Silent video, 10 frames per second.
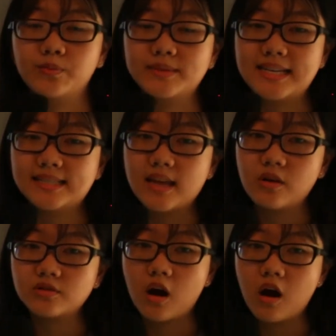T
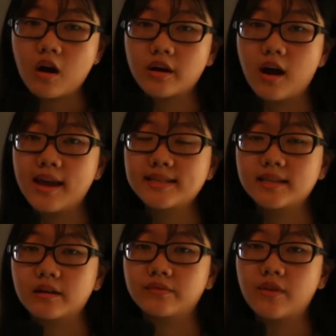cells are
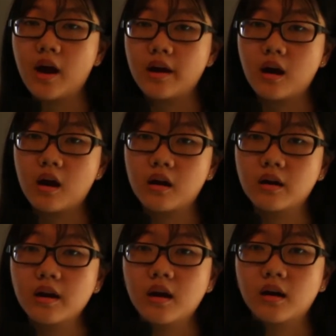collected
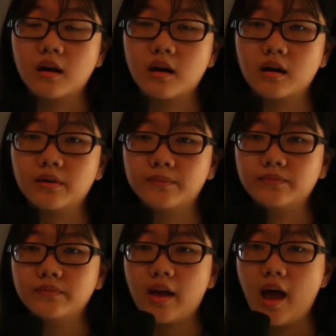via
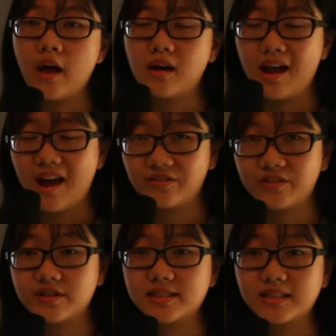
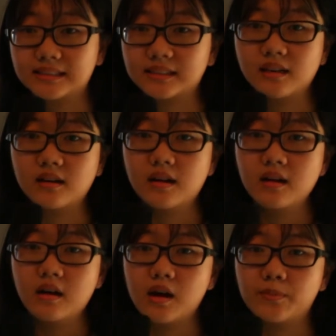apheresis,
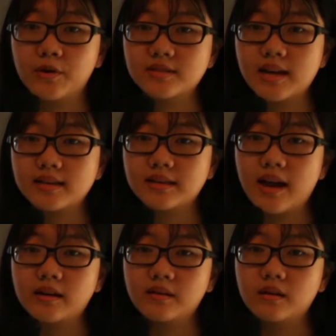a process
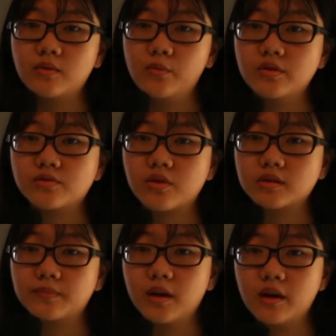that
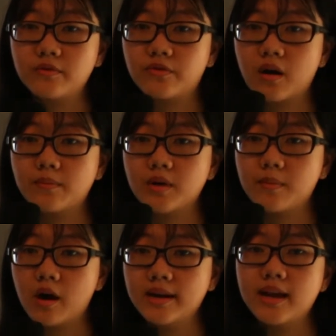withdraws blood from the
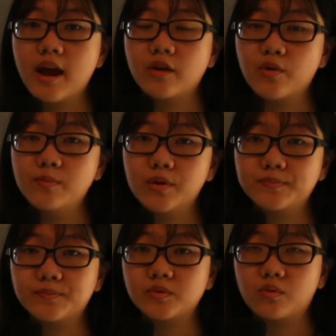body and
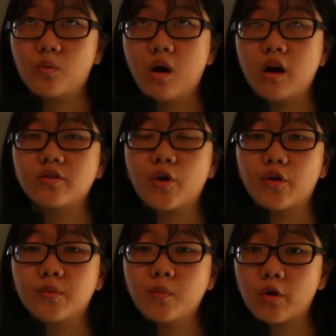removes one
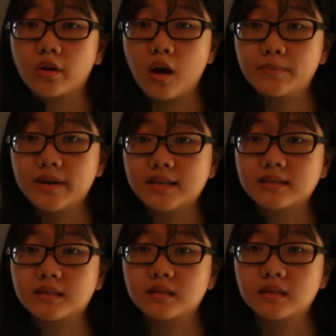or more
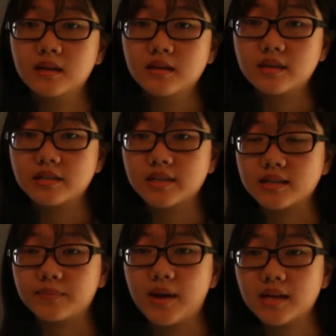components, such
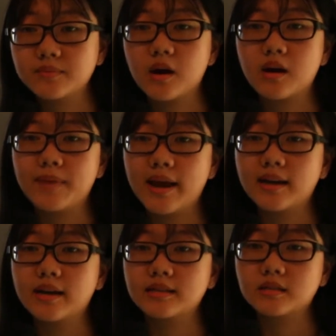as plasma,
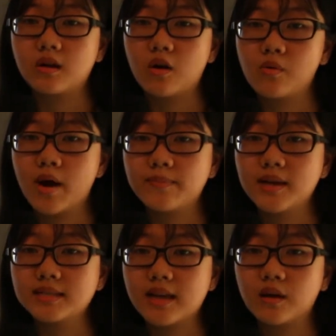platelets, or white
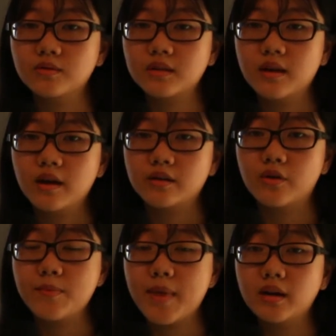blood cells.
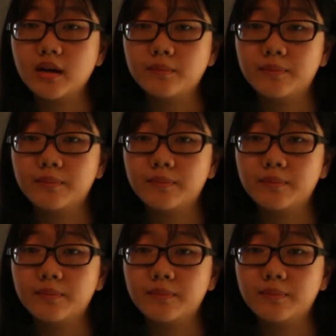The remaining